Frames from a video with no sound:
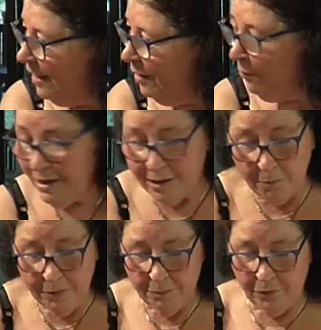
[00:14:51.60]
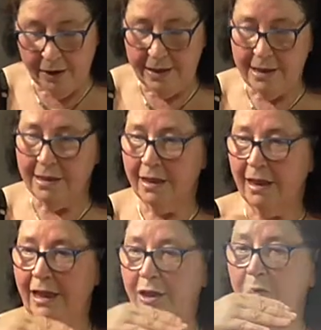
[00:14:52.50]
With some people, it's
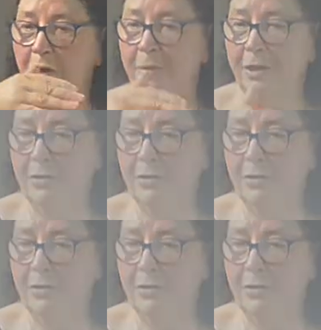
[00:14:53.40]
clearer because